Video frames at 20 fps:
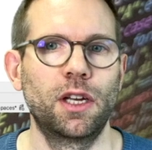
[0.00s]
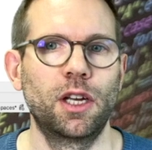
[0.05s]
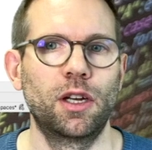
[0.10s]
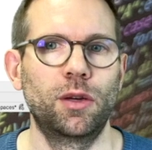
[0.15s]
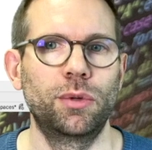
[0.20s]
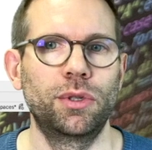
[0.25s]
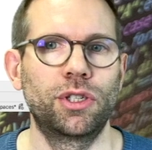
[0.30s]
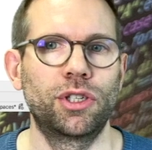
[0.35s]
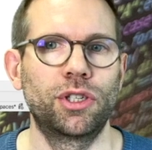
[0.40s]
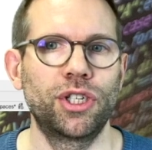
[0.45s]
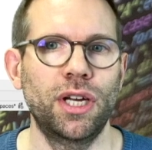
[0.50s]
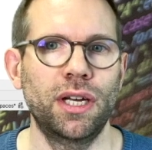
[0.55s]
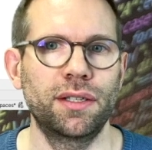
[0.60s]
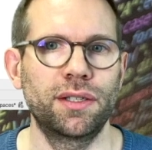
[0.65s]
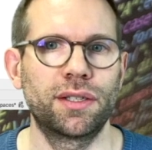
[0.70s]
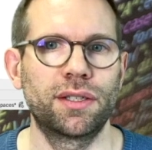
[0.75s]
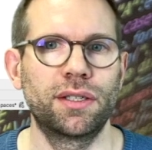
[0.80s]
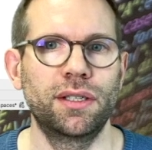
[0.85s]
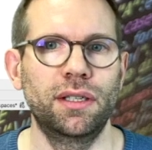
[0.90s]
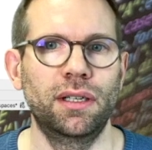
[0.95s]
which
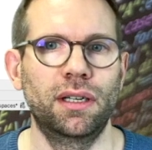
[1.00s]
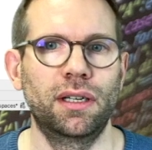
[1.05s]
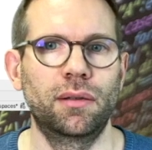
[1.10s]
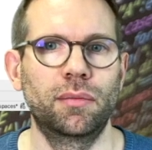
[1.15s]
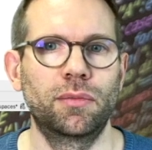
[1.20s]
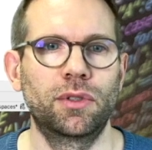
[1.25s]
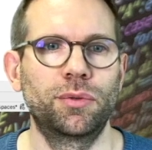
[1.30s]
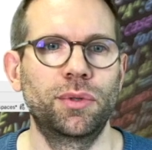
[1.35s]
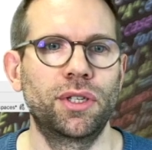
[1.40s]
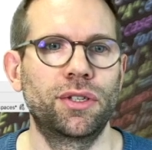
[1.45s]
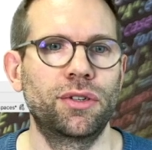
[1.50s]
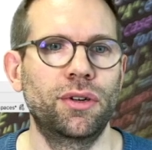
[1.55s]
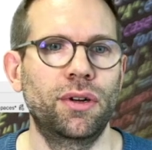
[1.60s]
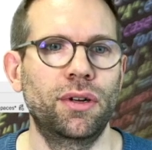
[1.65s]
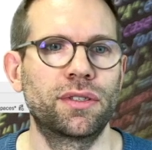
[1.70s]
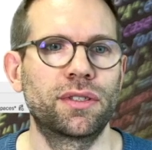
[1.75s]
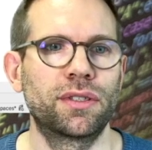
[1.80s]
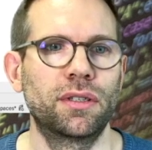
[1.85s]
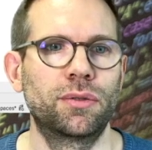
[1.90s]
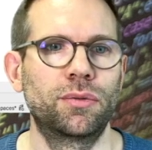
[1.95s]
just
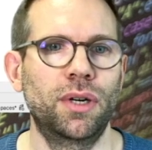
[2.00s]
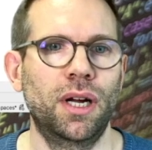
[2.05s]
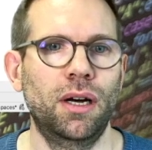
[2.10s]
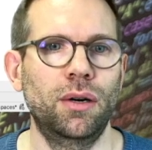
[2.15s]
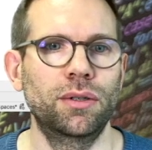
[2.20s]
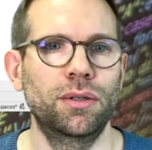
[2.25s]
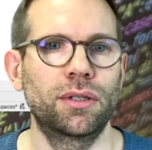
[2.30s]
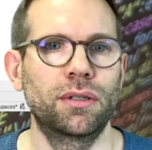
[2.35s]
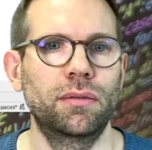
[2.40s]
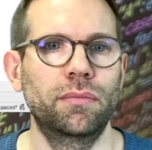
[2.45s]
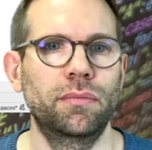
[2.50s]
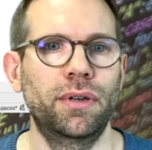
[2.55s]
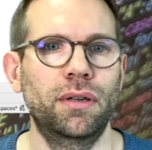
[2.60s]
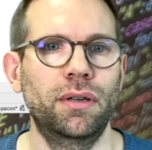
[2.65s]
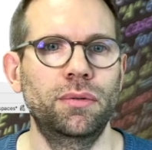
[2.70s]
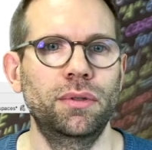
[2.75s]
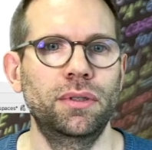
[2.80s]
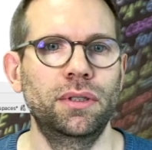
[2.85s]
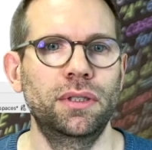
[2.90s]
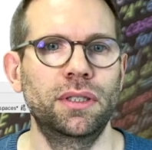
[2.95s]
returns a route
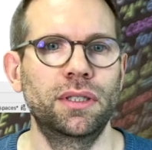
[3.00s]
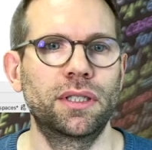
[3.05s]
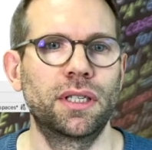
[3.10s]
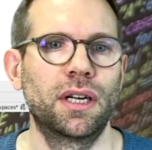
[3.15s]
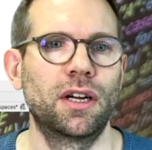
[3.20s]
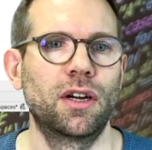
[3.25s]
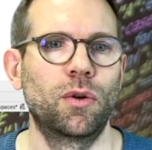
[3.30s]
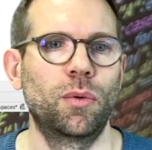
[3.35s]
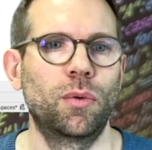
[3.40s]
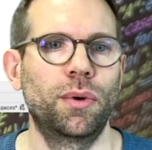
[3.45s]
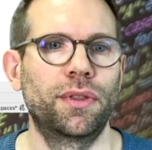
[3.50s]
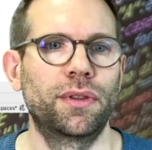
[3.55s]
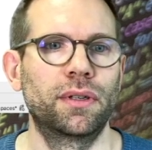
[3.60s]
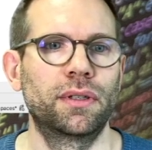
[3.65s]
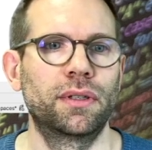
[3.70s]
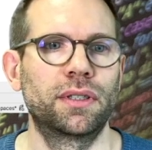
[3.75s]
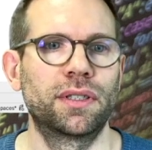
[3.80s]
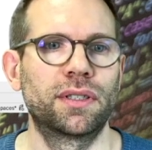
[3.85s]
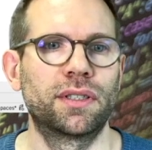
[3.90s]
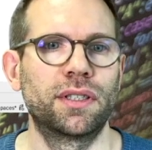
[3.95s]
component with a
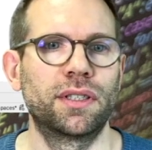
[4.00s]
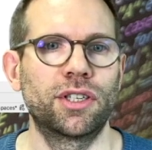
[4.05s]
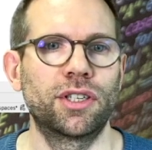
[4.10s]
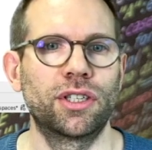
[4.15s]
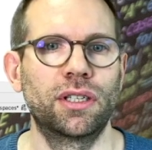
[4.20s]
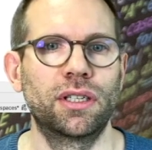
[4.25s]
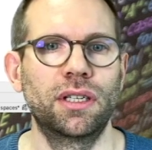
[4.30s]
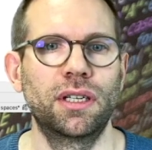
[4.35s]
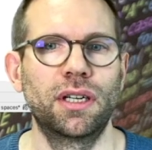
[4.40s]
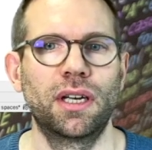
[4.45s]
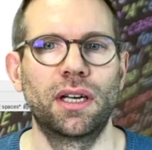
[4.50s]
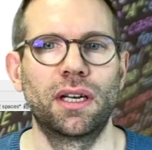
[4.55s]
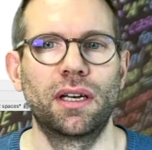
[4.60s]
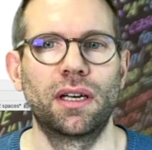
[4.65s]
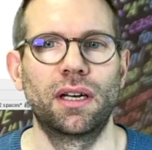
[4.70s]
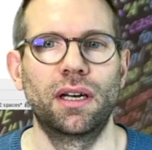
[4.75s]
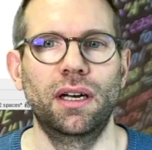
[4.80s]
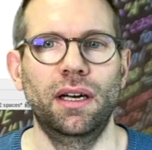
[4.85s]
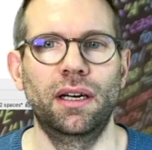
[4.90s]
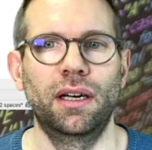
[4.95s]
decision
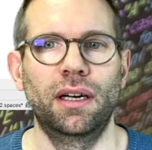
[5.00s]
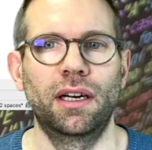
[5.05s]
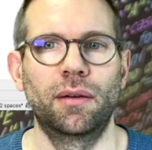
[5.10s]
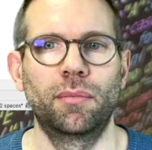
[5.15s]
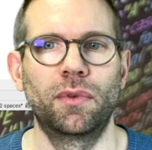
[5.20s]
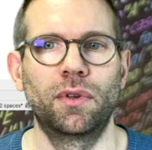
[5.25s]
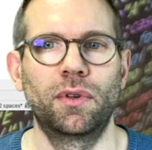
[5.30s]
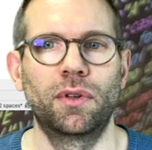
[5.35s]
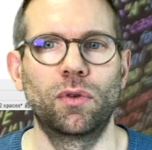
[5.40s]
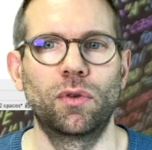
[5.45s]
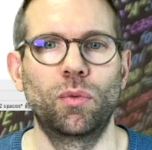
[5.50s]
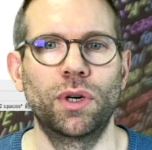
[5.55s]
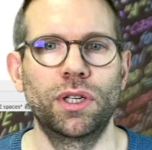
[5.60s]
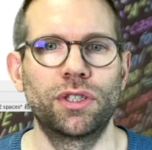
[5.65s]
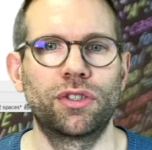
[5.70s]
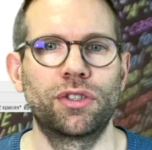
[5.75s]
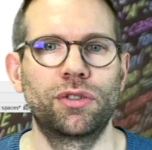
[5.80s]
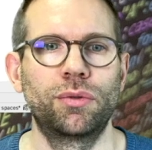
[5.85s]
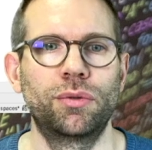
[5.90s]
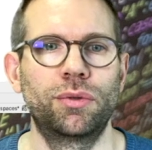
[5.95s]
what
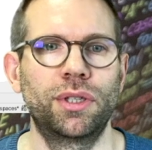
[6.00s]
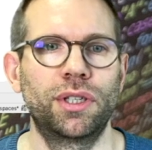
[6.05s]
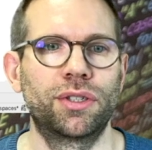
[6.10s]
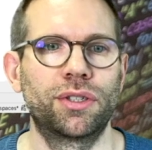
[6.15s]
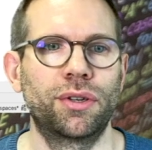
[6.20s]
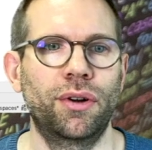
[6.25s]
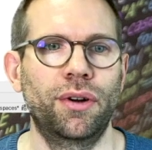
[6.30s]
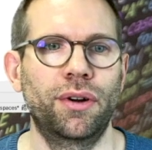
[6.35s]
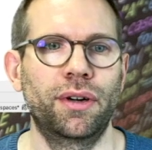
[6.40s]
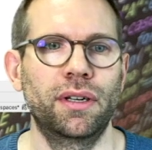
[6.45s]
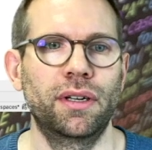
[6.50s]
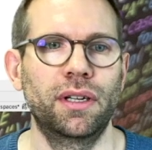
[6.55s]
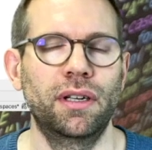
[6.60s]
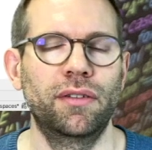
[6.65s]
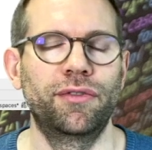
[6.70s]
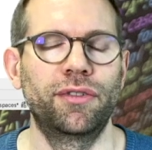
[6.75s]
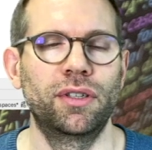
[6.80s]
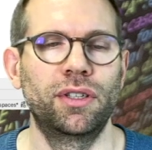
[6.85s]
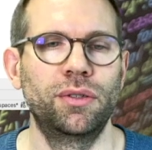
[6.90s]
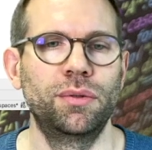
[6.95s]
to return if
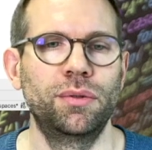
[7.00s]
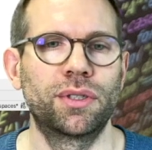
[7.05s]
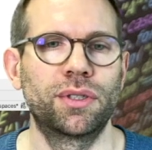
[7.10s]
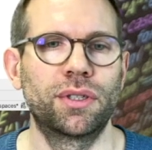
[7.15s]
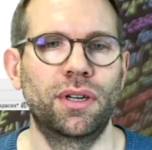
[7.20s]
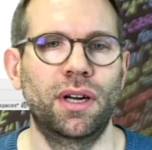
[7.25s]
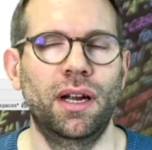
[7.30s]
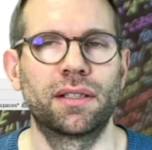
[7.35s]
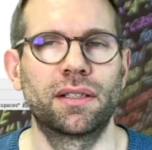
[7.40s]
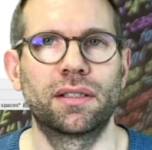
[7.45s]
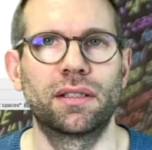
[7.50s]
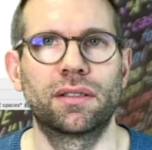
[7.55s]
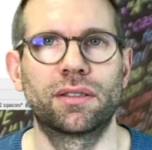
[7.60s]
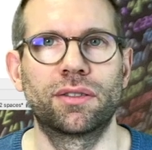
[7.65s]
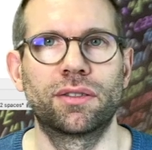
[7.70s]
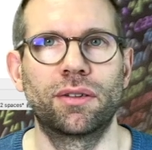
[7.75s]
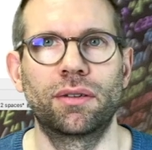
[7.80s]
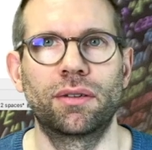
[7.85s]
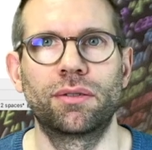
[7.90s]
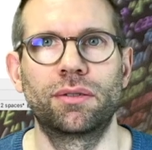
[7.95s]
a user has a
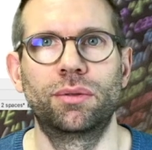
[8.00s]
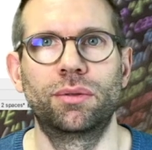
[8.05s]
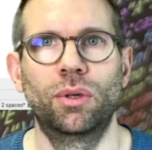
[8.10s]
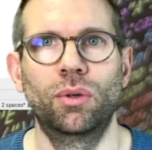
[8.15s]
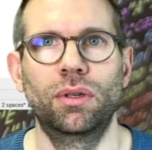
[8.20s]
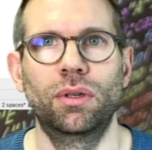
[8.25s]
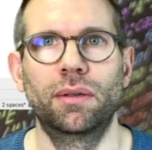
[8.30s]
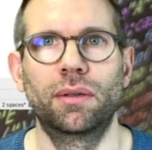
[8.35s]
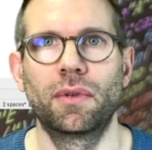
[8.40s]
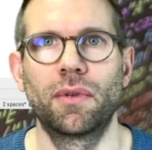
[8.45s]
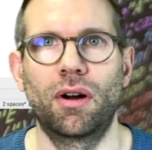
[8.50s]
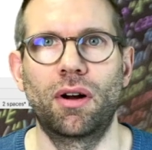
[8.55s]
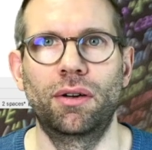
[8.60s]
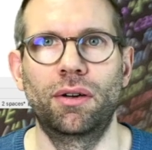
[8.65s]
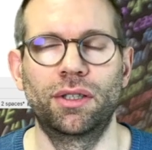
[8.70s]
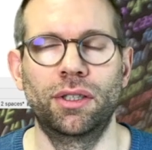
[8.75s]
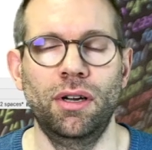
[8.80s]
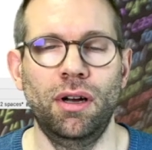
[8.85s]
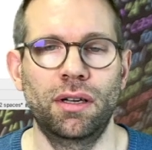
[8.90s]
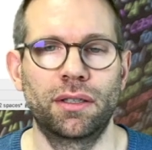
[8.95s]
certain role or
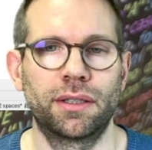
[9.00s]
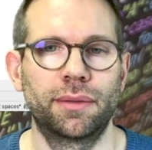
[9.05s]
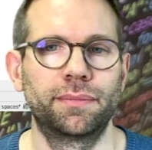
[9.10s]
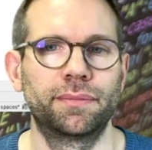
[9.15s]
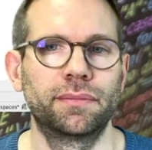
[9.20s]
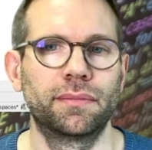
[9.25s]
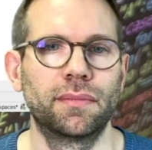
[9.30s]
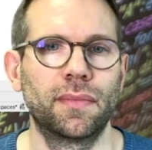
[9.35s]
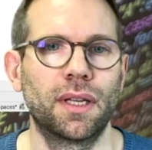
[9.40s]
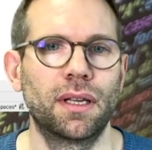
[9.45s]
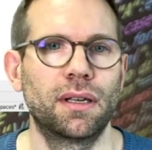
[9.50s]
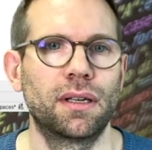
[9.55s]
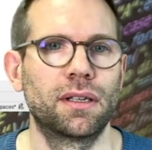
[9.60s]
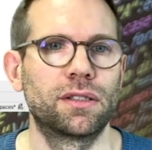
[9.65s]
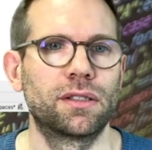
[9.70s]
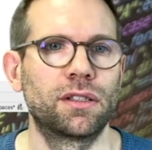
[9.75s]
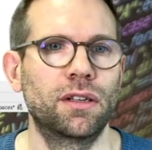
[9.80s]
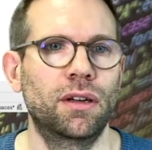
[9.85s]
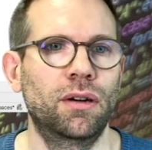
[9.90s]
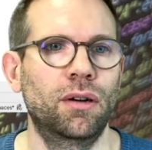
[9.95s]
not.
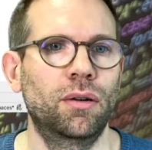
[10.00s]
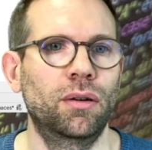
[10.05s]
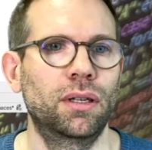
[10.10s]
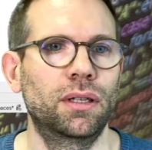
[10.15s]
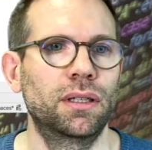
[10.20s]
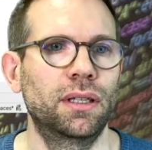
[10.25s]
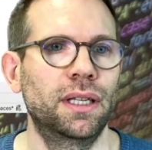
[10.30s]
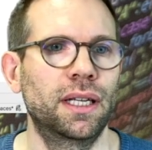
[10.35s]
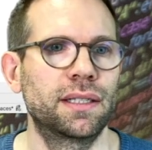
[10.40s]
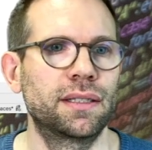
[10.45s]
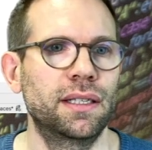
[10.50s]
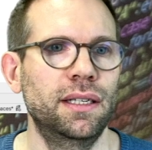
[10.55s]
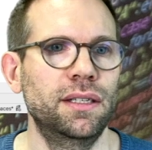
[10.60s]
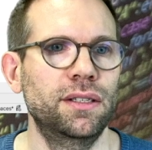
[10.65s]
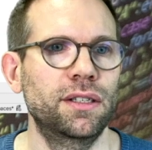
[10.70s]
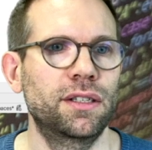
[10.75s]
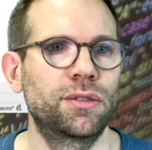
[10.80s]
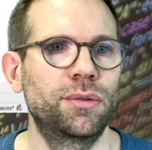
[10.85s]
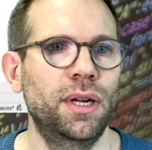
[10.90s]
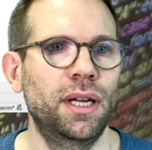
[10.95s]
So let's
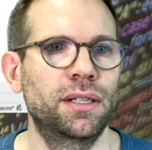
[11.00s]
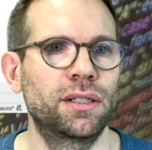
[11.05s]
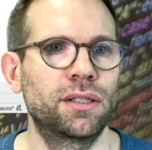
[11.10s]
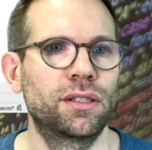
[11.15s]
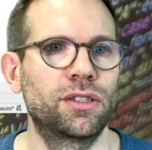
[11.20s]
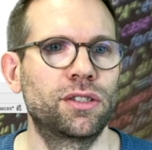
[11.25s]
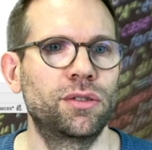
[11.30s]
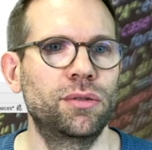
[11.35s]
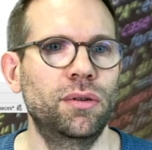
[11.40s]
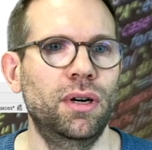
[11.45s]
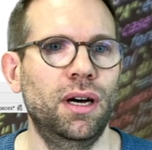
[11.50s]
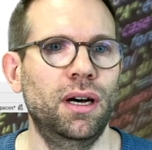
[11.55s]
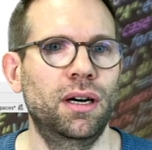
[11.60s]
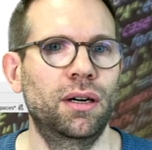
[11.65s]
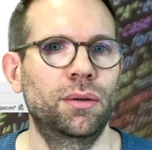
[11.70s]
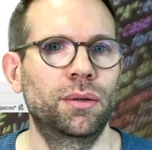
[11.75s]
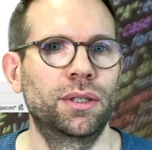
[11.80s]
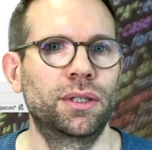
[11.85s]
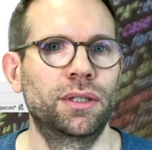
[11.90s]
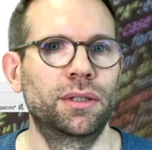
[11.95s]
integrate it to
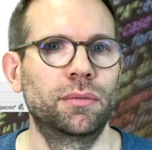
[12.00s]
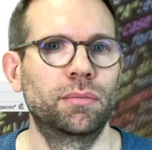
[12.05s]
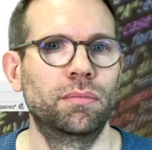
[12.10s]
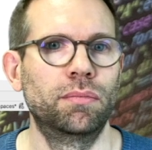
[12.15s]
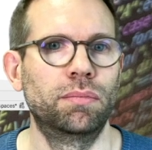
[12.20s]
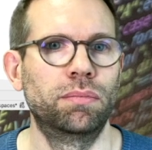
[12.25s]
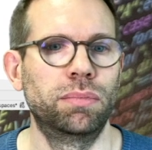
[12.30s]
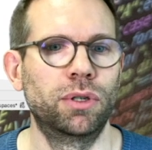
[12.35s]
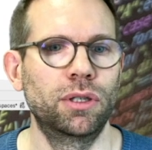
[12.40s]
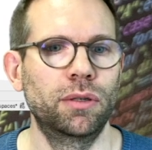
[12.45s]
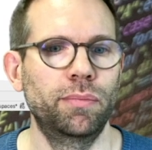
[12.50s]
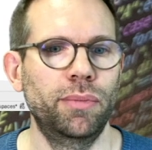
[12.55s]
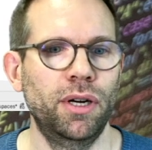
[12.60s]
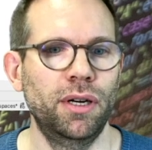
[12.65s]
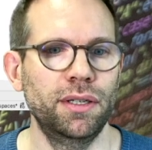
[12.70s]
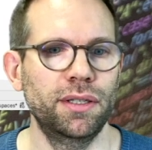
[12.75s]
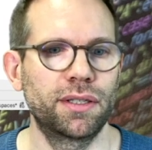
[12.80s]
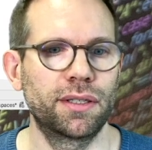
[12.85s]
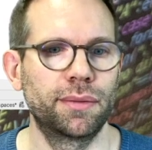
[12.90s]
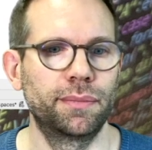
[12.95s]
our book
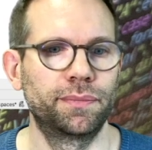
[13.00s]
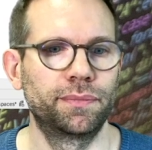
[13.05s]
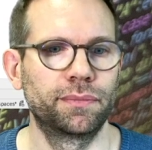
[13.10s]
box.